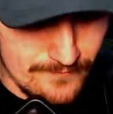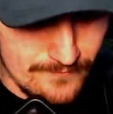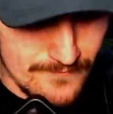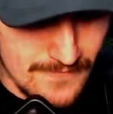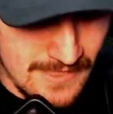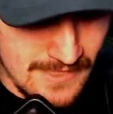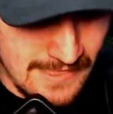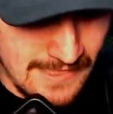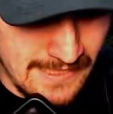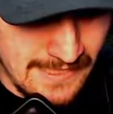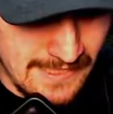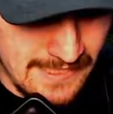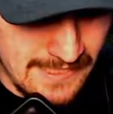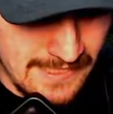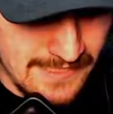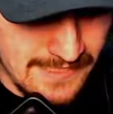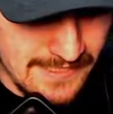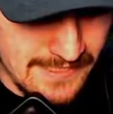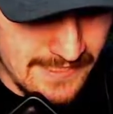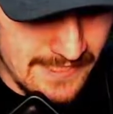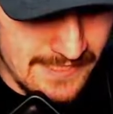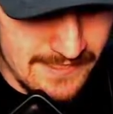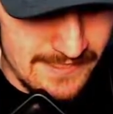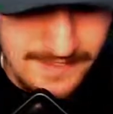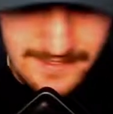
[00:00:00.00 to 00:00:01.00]

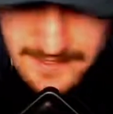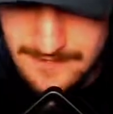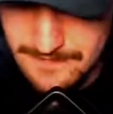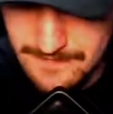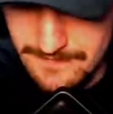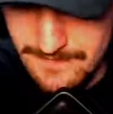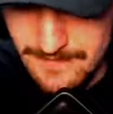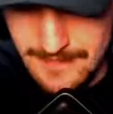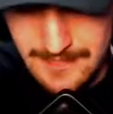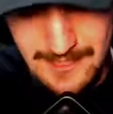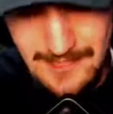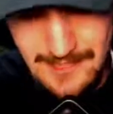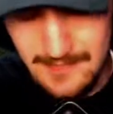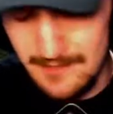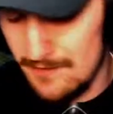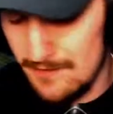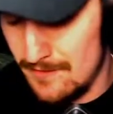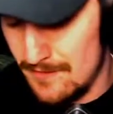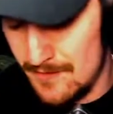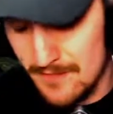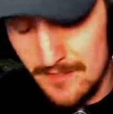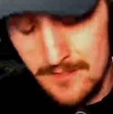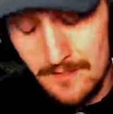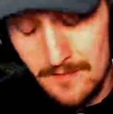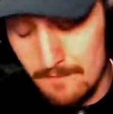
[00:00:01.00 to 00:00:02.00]
it's
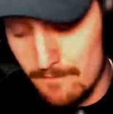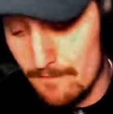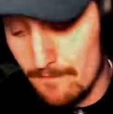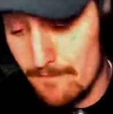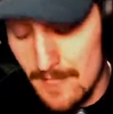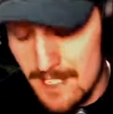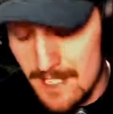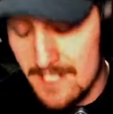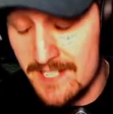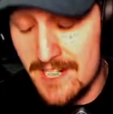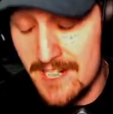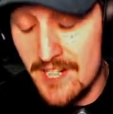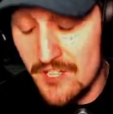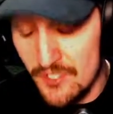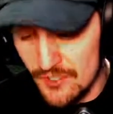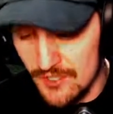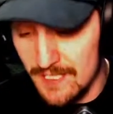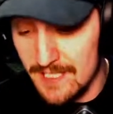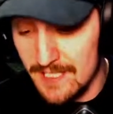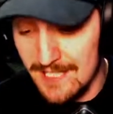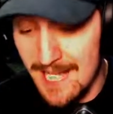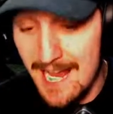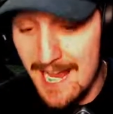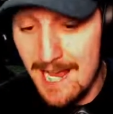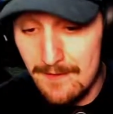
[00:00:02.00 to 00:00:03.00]

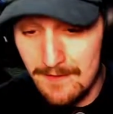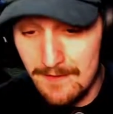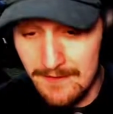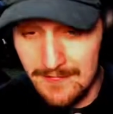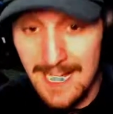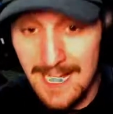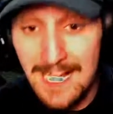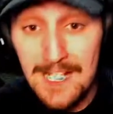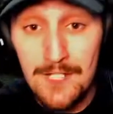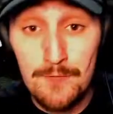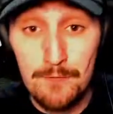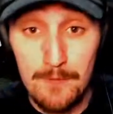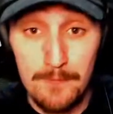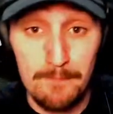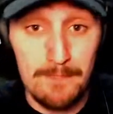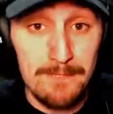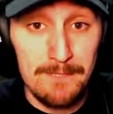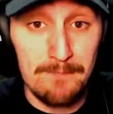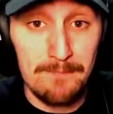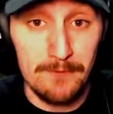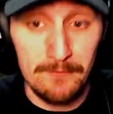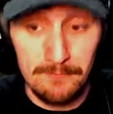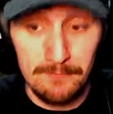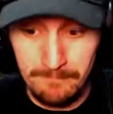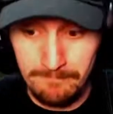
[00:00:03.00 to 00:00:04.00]
essentially that's where
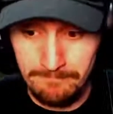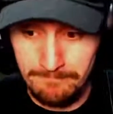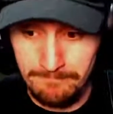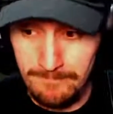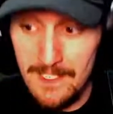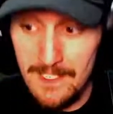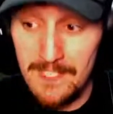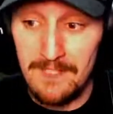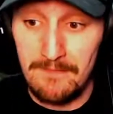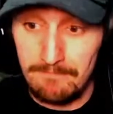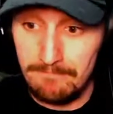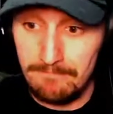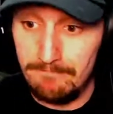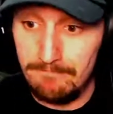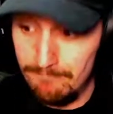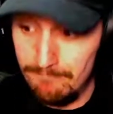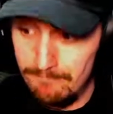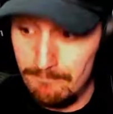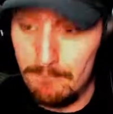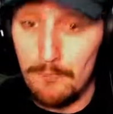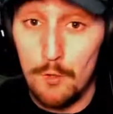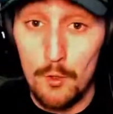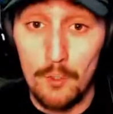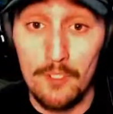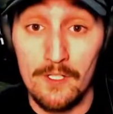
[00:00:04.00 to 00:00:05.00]
people
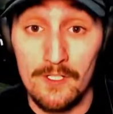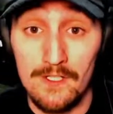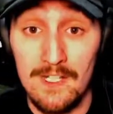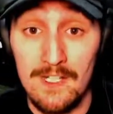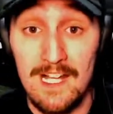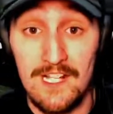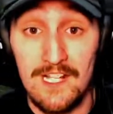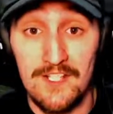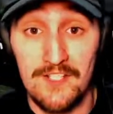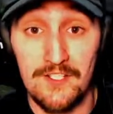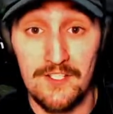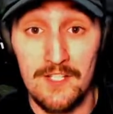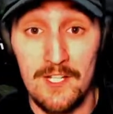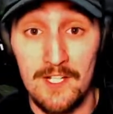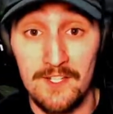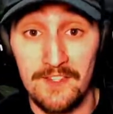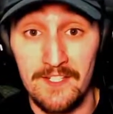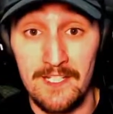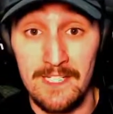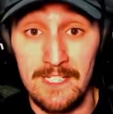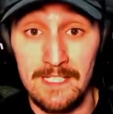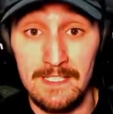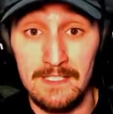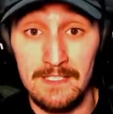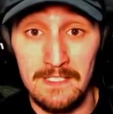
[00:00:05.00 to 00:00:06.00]
more or less thought
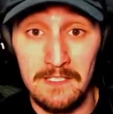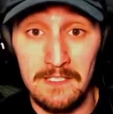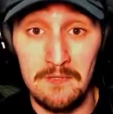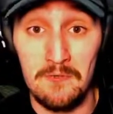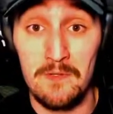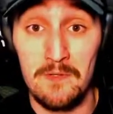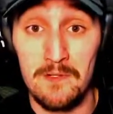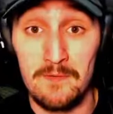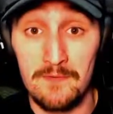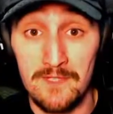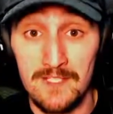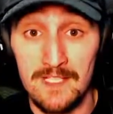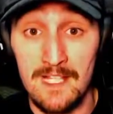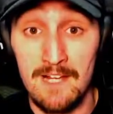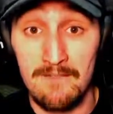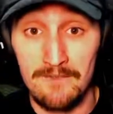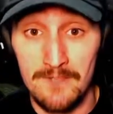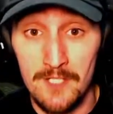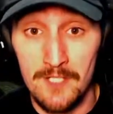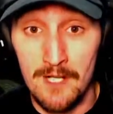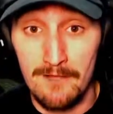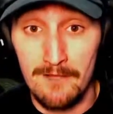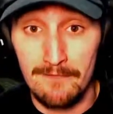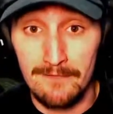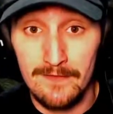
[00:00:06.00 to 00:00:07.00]
that it was left
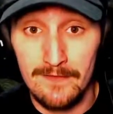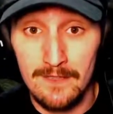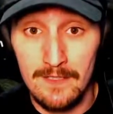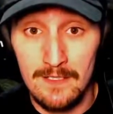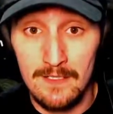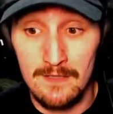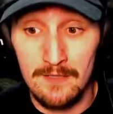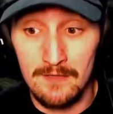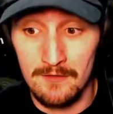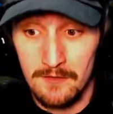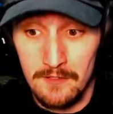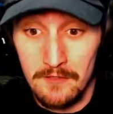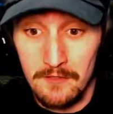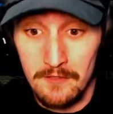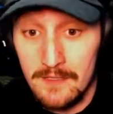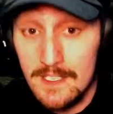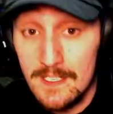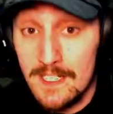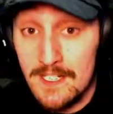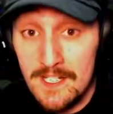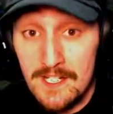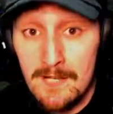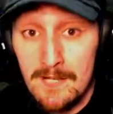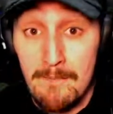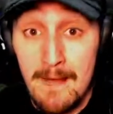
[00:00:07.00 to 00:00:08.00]
off, or at
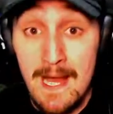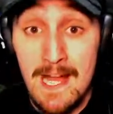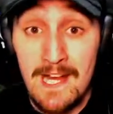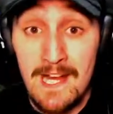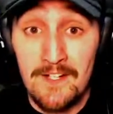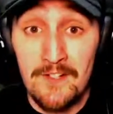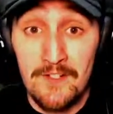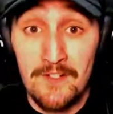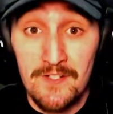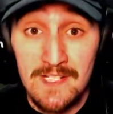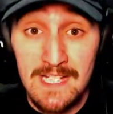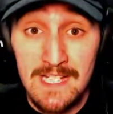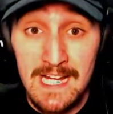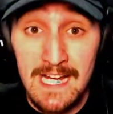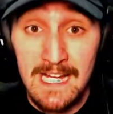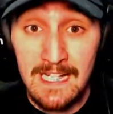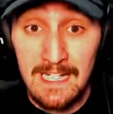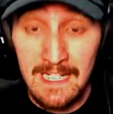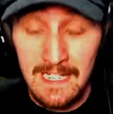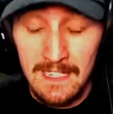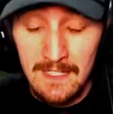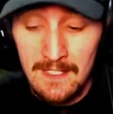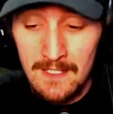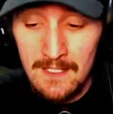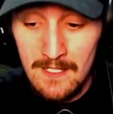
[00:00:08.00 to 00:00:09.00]
least to my
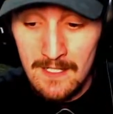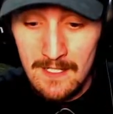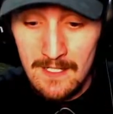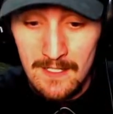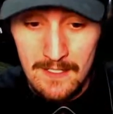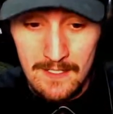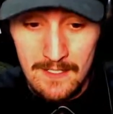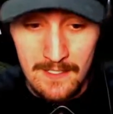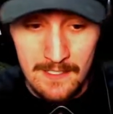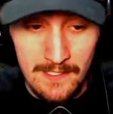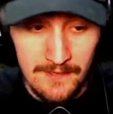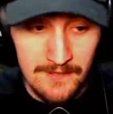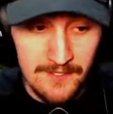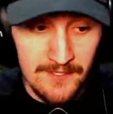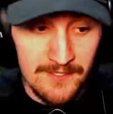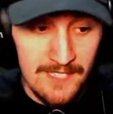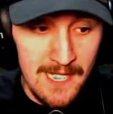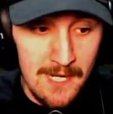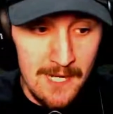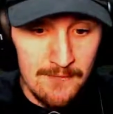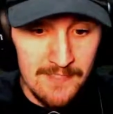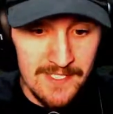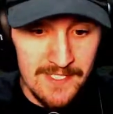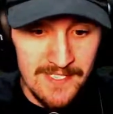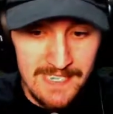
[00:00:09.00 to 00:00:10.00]
understanding,
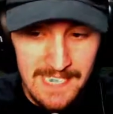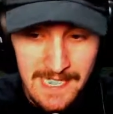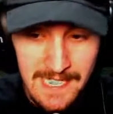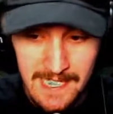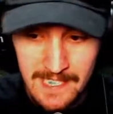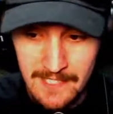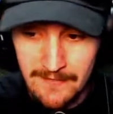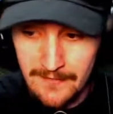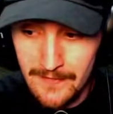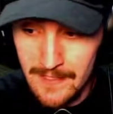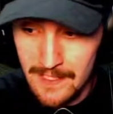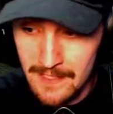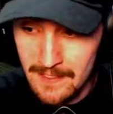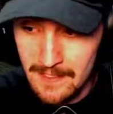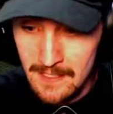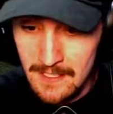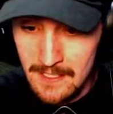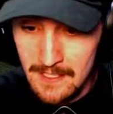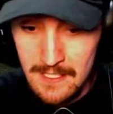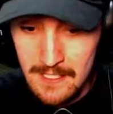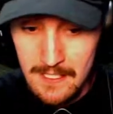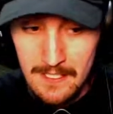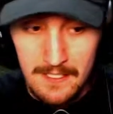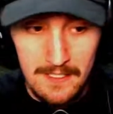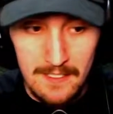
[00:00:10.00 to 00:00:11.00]
that was the end of it.
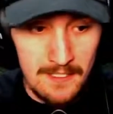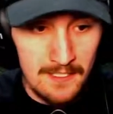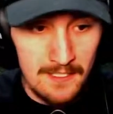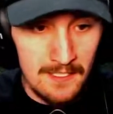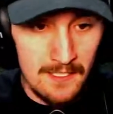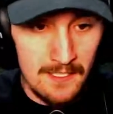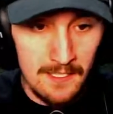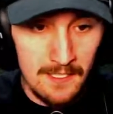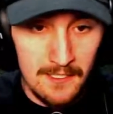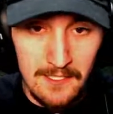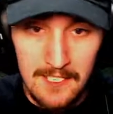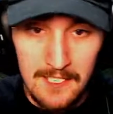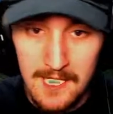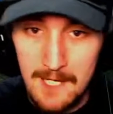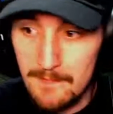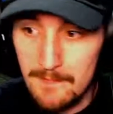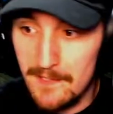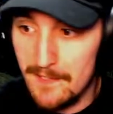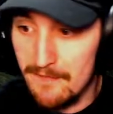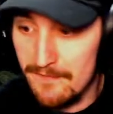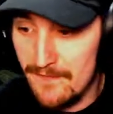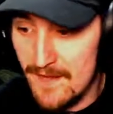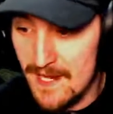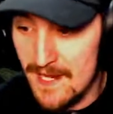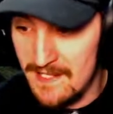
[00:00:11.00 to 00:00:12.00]
Come
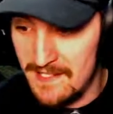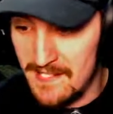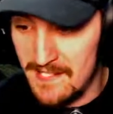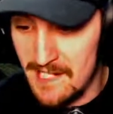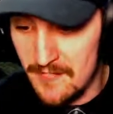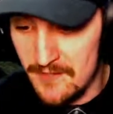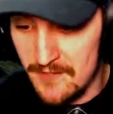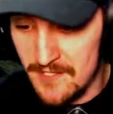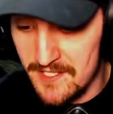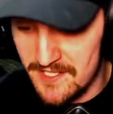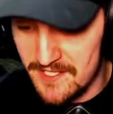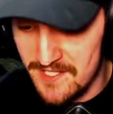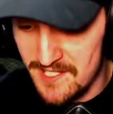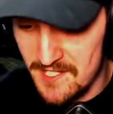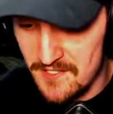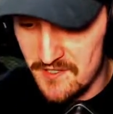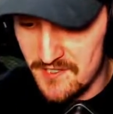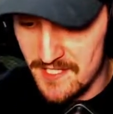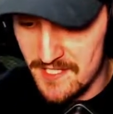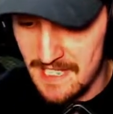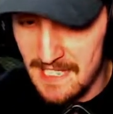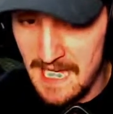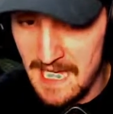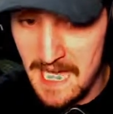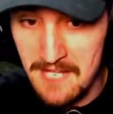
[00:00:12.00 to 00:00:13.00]
to find out, it sounds
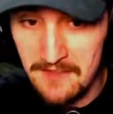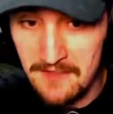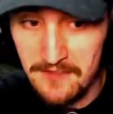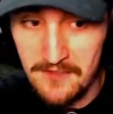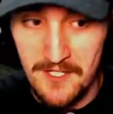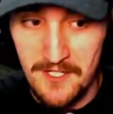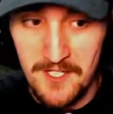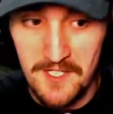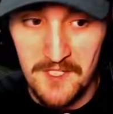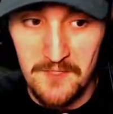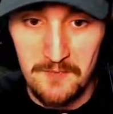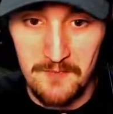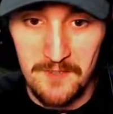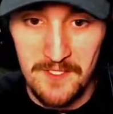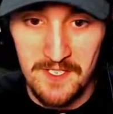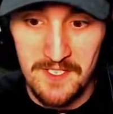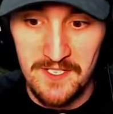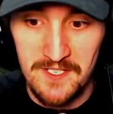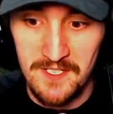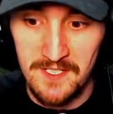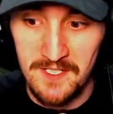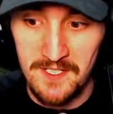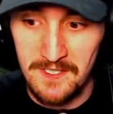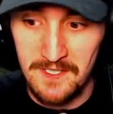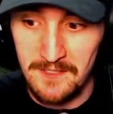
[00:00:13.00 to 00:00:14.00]
like
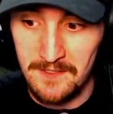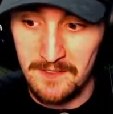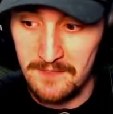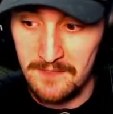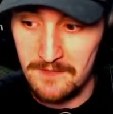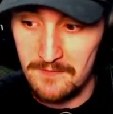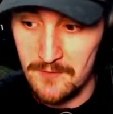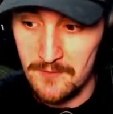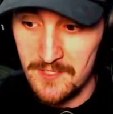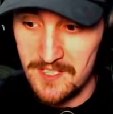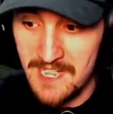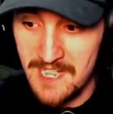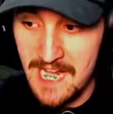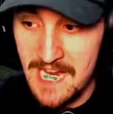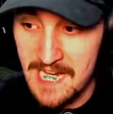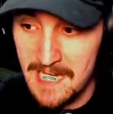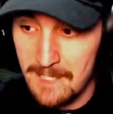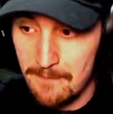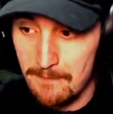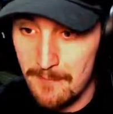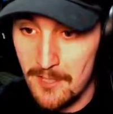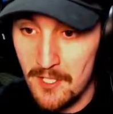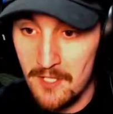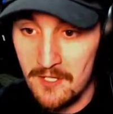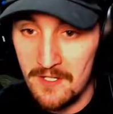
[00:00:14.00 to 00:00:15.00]
8Thoughts was
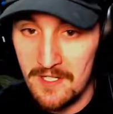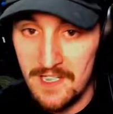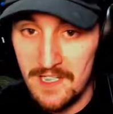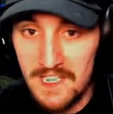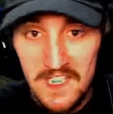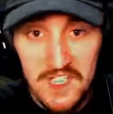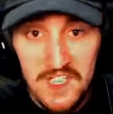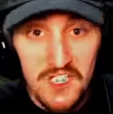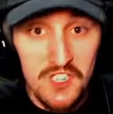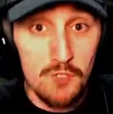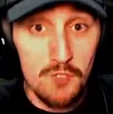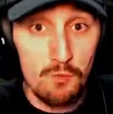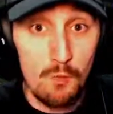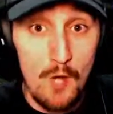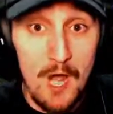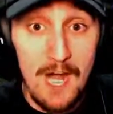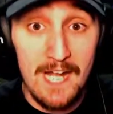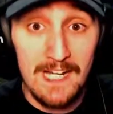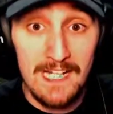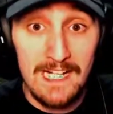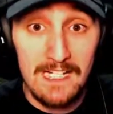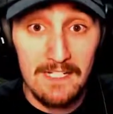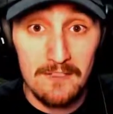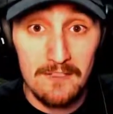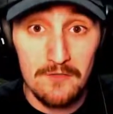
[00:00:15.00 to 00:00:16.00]
taking part in
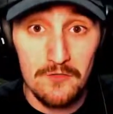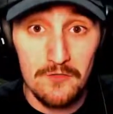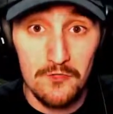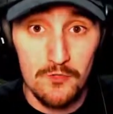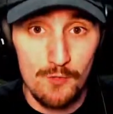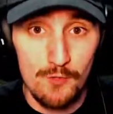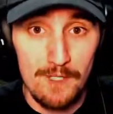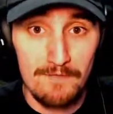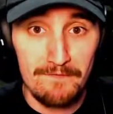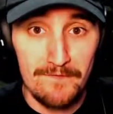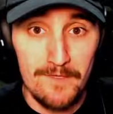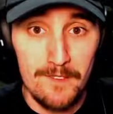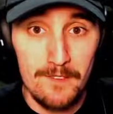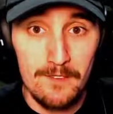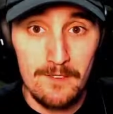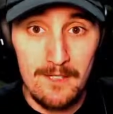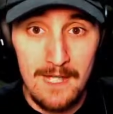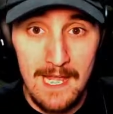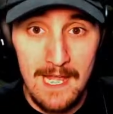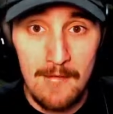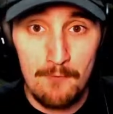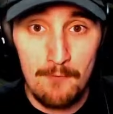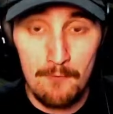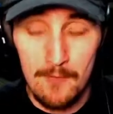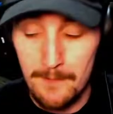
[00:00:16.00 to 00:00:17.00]
swatting Drifter
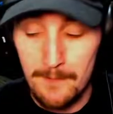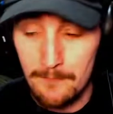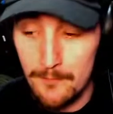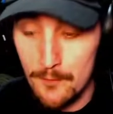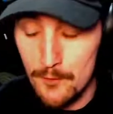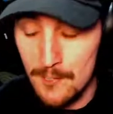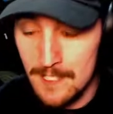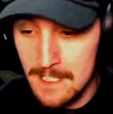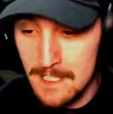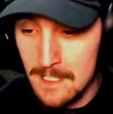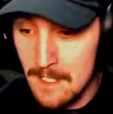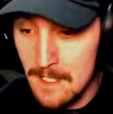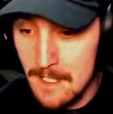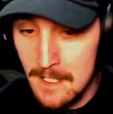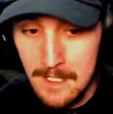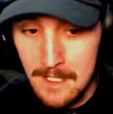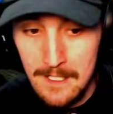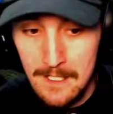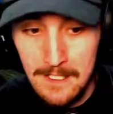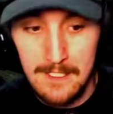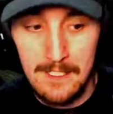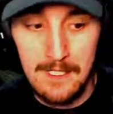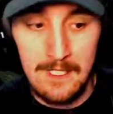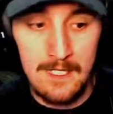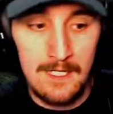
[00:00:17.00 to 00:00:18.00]
at one point.
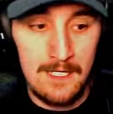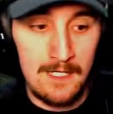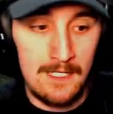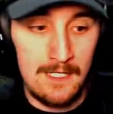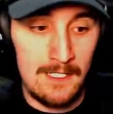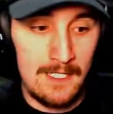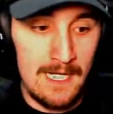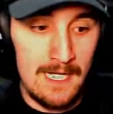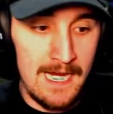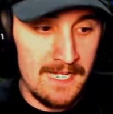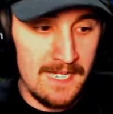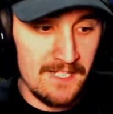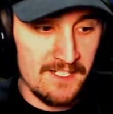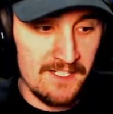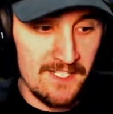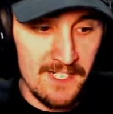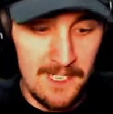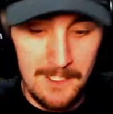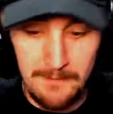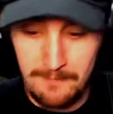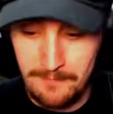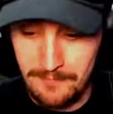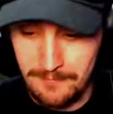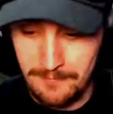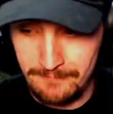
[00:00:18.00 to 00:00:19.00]
Ended
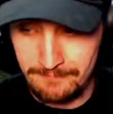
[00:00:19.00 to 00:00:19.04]
up,